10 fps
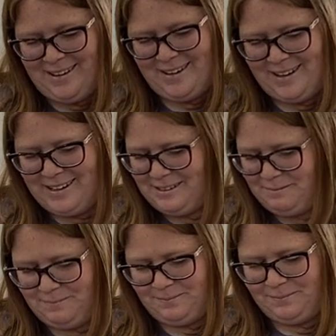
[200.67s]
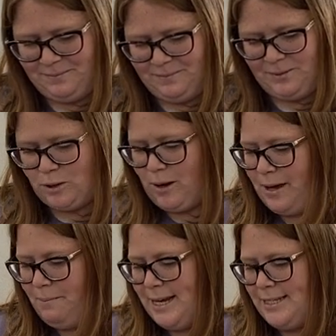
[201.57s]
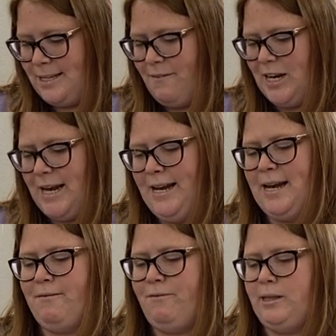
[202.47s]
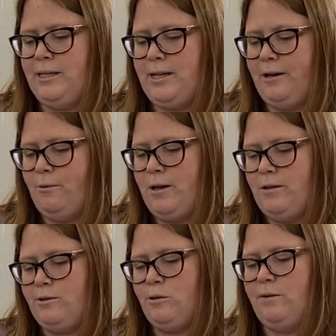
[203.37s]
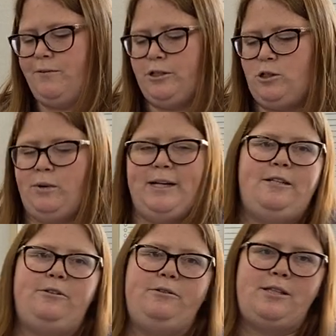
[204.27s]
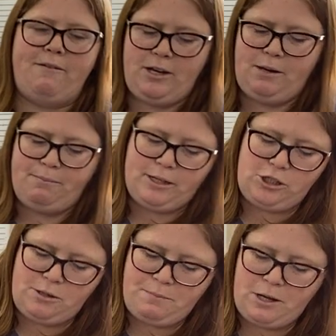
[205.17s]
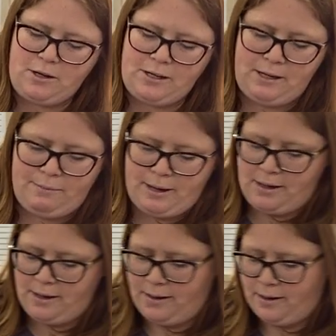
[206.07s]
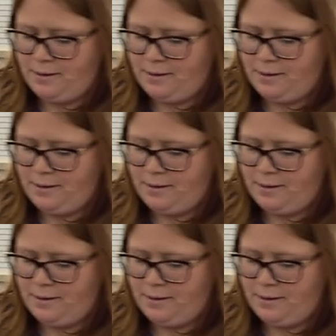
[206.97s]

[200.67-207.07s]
um, so I paid seven ninety nine for these at Goodwill and sold them for twenty two seventy plus shipping on eBay.